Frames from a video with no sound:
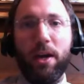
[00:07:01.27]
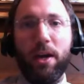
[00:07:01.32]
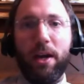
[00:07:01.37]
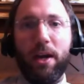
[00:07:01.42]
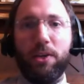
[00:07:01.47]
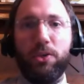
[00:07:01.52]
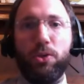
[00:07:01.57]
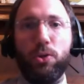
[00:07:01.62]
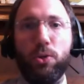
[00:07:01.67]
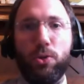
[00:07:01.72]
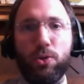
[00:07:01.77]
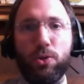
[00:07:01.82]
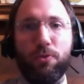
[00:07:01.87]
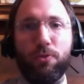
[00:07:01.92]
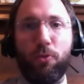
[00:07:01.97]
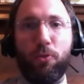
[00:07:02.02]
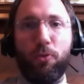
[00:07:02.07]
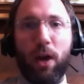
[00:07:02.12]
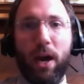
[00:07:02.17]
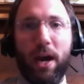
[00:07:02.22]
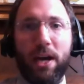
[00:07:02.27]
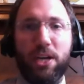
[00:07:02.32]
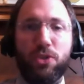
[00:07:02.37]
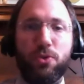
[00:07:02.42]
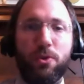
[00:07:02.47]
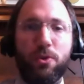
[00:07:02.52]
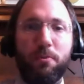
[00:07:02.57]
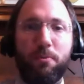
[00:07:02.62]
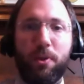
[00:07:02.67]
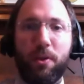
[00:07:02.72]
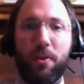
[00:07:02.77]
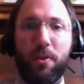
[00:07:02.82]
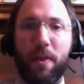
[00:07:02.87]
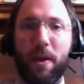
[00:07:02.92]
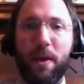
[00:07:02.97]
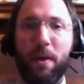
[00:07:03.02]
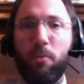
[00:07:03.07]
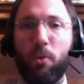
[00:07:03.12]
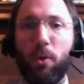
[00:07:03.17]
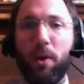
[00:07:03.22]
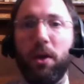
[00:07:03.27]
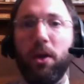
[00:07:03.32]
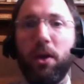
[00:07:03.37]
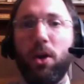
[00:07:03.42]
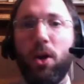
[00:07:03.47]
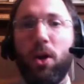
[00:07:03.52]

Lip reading: at 224 High Street in Perth Amboy.